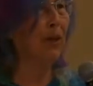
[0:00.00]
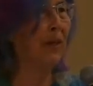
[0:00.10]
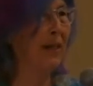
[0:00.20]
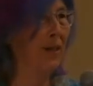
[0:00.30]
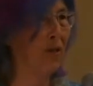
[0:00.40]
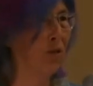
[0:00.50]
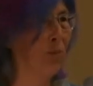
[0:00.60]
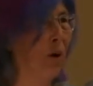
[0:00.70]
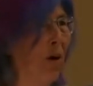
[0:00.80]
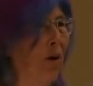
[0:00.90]
feeling
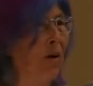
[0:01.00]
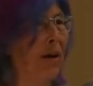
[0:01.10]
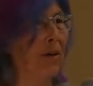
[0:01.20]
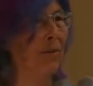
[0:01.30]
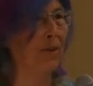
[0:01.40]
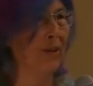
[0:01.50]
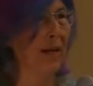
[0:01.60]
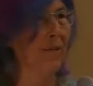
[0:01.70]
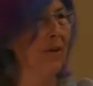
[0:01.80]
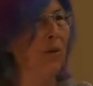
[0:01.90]
small and
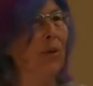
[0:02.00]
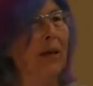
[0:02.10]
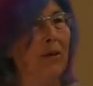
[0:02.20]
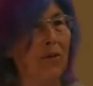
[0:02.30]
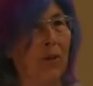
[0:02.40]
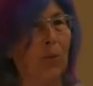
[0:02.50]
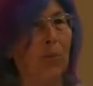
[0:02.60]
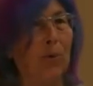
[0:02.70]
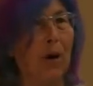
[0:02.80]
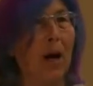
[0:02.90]
saving, we can feel
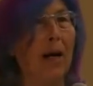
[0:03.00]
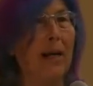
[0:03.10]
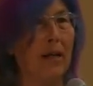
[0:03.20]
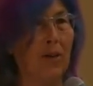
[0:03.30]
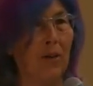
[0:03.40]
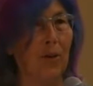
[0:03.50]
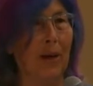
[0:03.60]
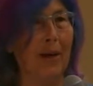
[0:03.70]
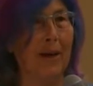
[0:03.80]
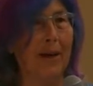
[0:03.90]
pride in doing
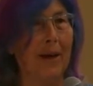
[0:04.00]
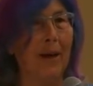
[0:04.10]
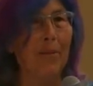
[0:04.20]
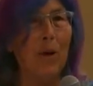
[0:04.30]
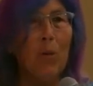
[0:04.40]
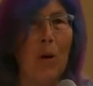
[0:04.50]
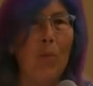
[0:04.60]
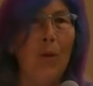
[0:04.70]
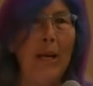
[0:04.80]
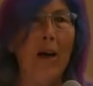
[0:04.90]
it. But
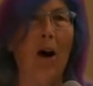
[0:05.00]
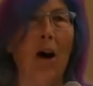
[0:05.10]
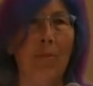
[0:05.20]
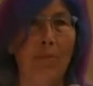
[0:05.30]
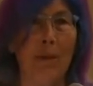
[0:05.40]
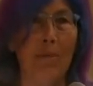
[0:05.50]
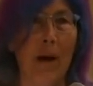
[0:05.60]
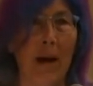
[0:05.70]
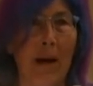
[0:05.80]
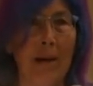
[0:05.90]
when we
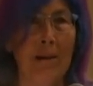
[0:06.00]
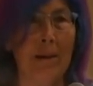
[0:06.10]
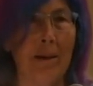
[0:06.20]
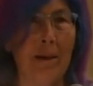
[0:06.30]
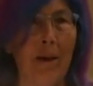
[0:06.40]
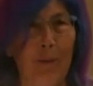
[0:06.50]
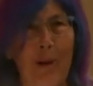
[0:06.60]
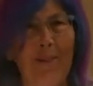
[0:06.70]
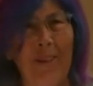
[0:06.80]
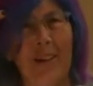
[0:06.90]
optimize,
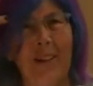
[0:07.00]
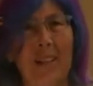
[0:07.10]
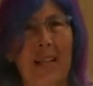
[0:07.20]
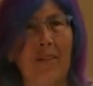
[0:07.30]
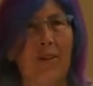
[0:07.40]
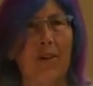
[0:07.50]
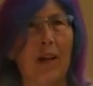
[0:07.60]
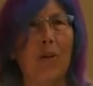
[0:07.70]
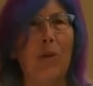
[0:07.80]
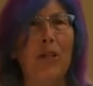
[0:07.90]
we feel clever,
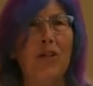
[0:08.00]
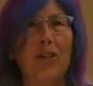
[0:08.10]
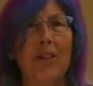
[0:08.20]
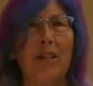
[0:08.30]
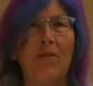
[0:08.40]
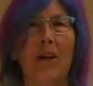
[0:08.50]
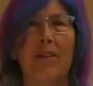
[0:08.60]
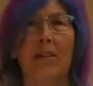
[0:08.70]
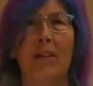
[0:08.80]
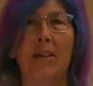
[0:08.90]
like we just
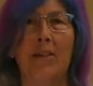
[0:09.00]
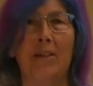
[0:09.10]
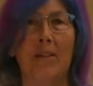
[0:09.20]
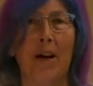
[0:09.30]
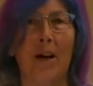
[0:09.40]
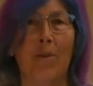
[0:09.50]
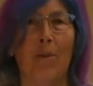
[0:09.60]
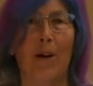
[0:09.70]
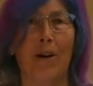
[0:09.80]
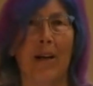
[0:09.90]
invested in the stock
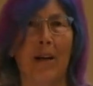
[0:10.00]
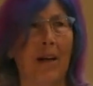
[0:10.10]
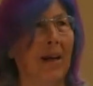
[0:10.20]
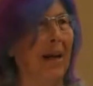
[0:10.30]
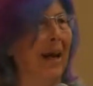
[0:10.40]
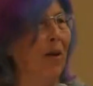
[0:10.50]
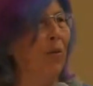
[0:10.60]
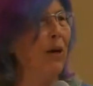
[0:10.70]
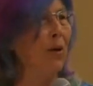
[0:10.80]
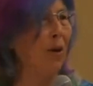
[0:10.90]
market and
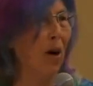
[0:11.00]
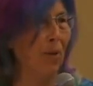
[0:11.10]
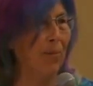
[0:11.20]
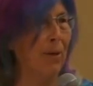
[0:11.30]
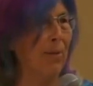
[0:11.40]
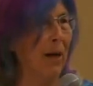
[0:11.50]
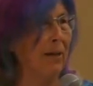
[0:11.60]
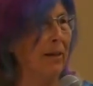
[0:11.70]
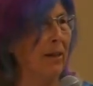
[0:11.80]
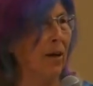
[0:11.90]
we are
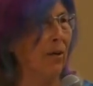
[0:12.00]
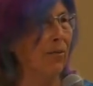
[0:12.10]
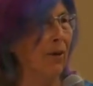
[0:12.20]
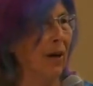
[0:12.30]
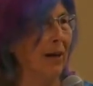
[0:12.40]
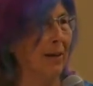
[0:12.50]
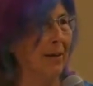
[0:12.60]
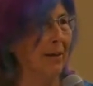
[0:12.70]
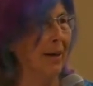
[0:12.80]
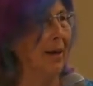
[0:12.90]
optimizing our
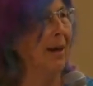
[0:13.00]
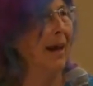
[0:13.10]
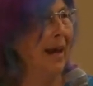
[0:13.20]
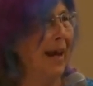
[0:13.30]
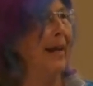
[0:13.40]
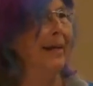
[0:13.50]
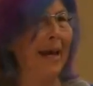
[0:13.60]
funds. Hey,